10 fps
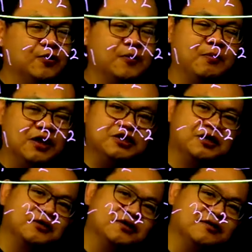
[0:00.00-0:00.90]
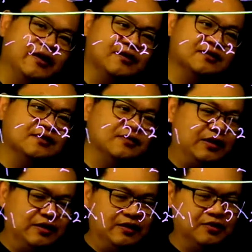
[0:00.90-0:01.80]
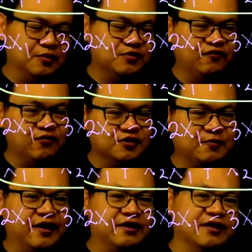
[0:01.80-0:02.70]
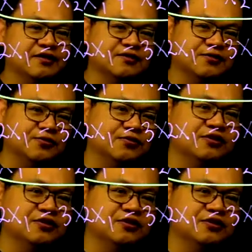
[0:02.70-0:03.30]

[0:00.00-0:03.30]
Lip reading: budget constraints in terms of your spending in school,